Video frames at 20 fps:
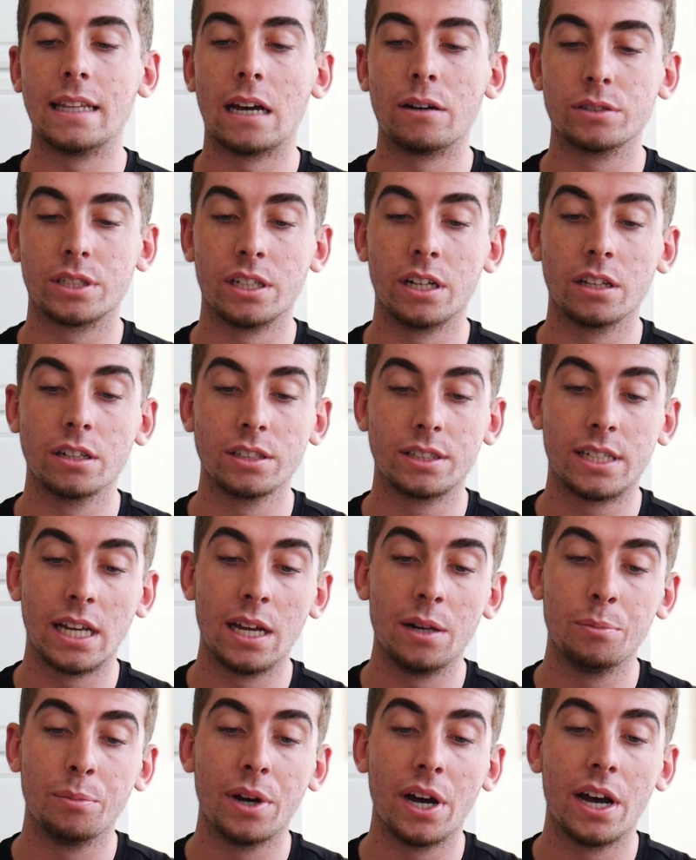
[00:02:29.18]
That was another
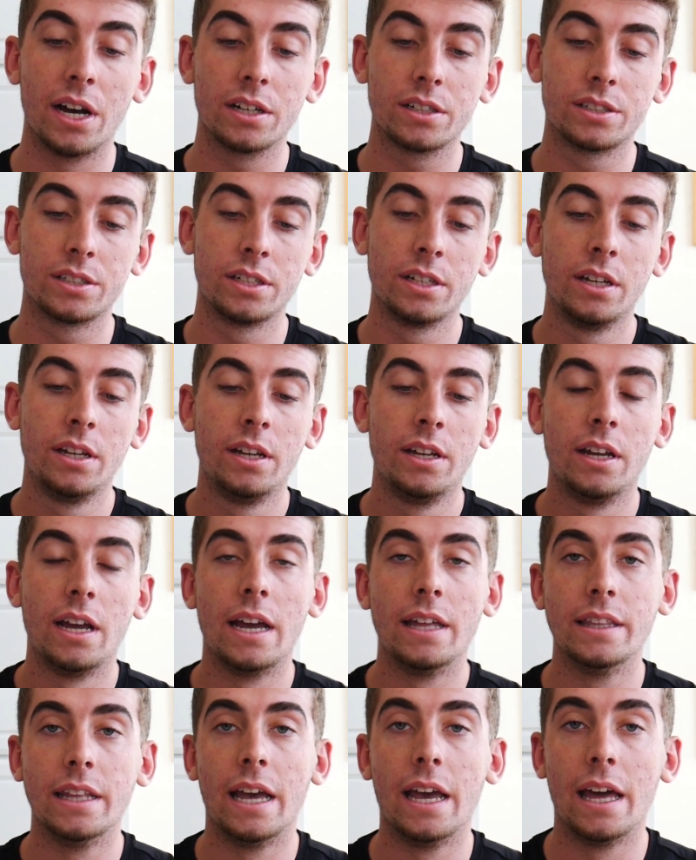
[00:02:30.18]
$10.
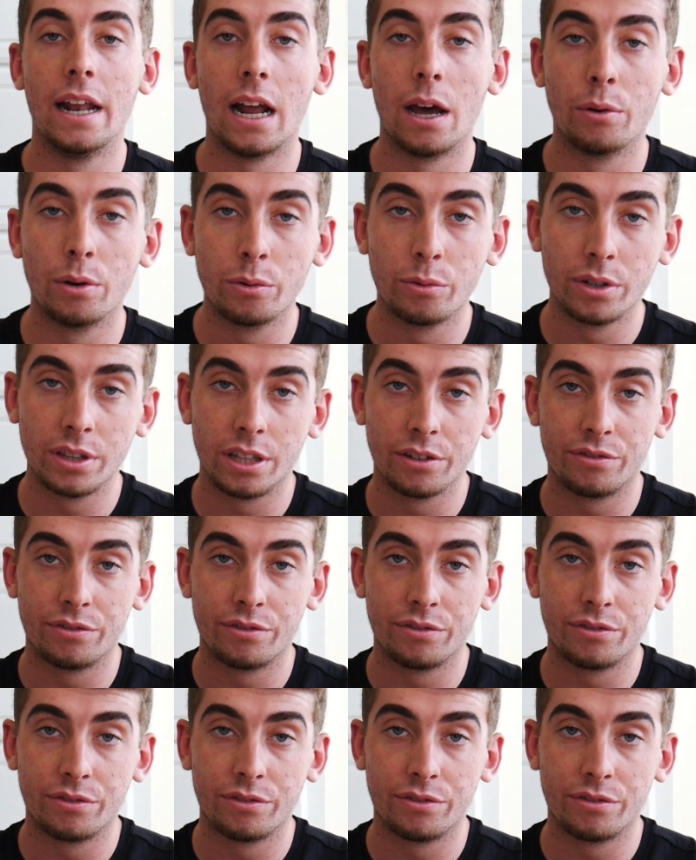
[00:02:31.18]
And then I went with the